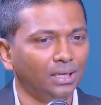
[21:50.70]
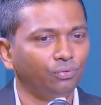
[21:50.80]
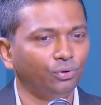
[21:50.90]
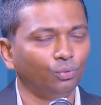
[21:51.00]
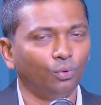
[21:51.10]

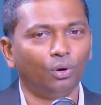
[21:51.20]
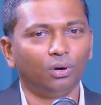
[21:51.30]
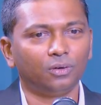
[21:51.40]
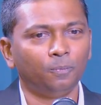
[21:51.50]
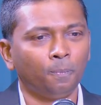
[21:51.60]
If you
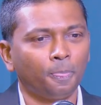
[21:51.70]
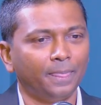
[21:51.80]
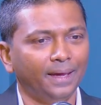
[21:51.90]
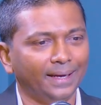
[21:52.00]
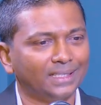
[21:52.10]
want
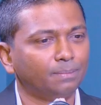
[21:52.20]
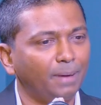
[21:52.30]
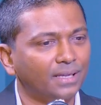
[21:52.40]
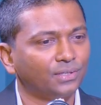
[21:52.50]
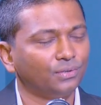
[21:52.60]

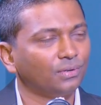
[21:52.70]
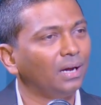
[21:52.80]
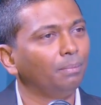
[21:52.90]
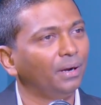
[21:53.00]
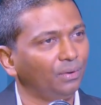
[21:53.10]
expats to
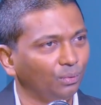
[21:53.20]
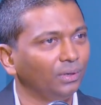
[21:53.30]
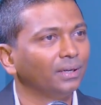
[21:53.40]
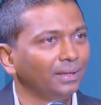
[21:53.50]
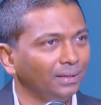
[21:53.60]
come and
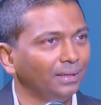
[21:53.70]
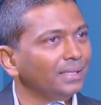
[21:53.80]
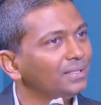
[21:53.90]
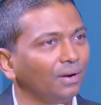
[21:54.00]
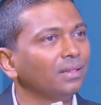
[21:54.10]
work here,
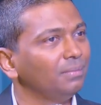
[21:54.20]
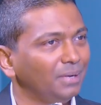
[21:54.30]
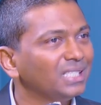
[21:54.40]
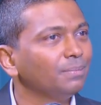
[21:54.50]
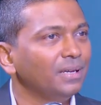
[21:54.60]
it's one of the
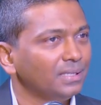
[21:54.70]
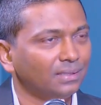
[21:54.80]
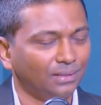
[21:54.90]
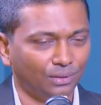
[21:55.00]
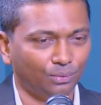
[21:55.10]
best
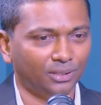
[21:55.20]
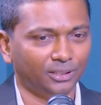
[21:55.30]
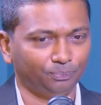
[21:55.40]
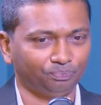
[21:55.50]
places in the world.